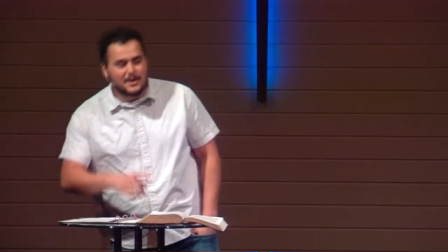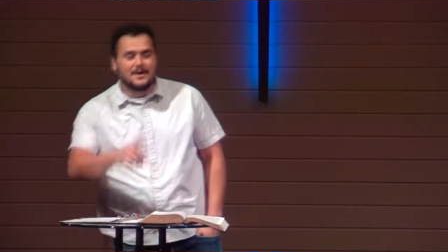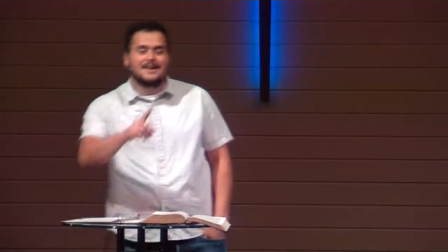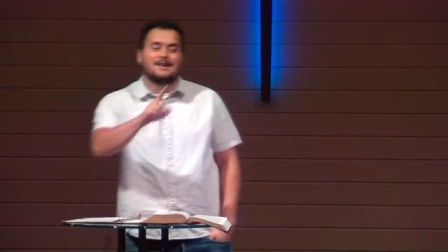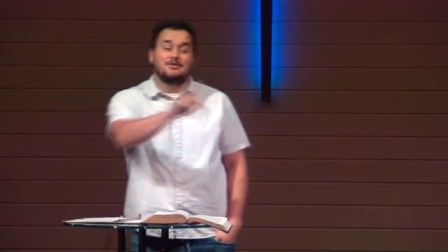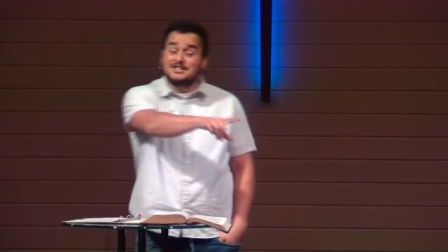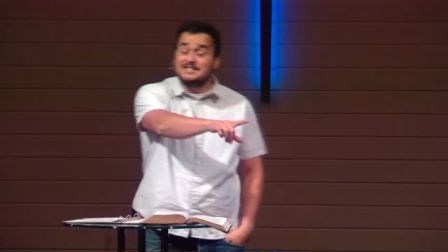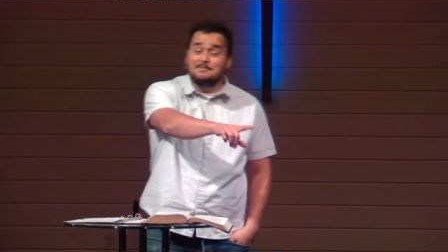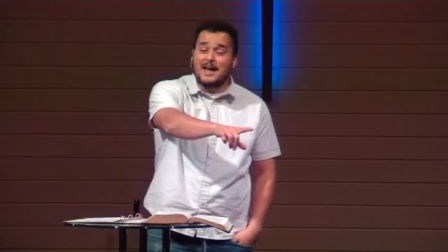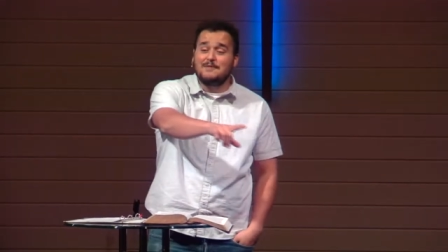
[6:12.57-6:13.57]
but, which
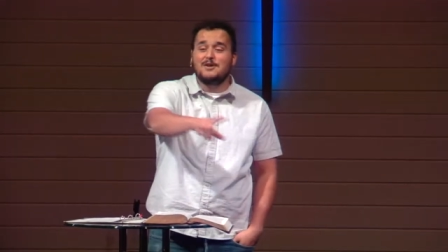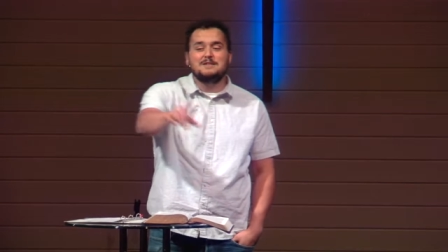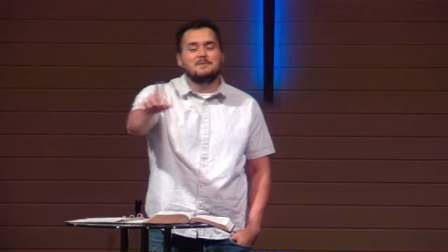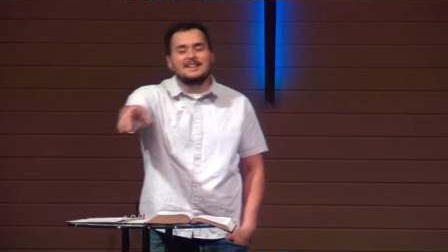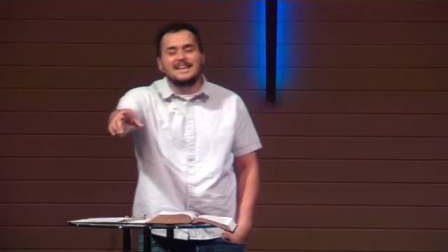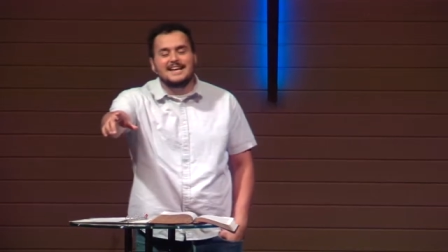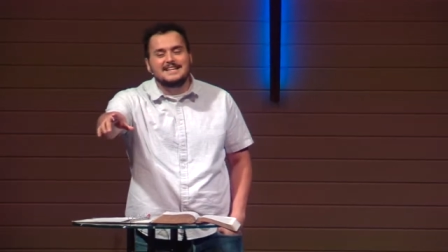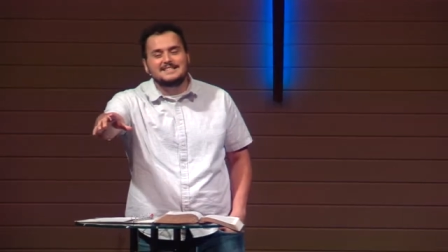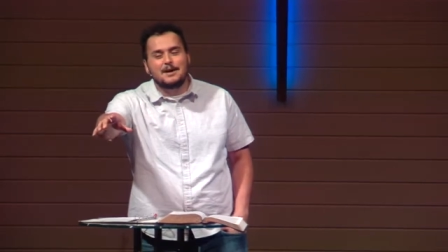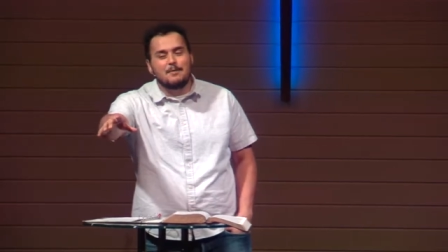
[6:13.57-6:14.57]
isn't bad advice, but
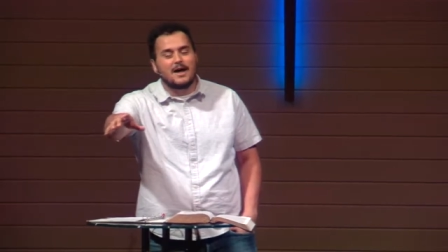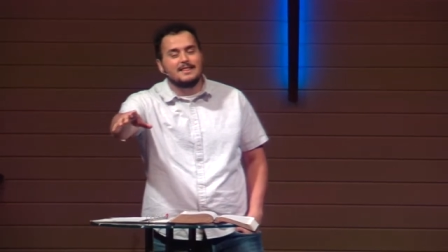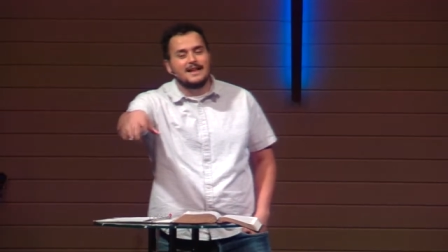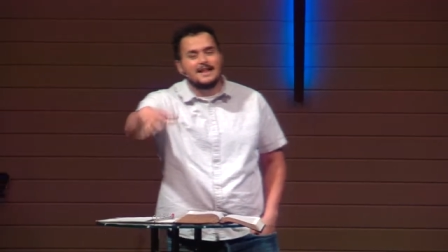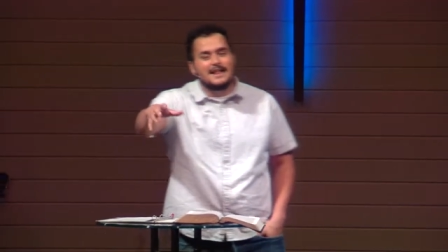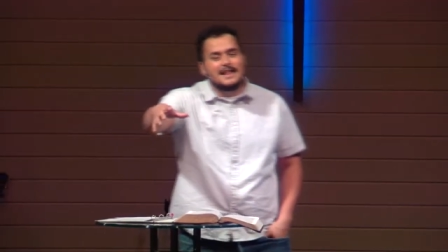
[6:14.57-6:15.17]
ladies, come on, let,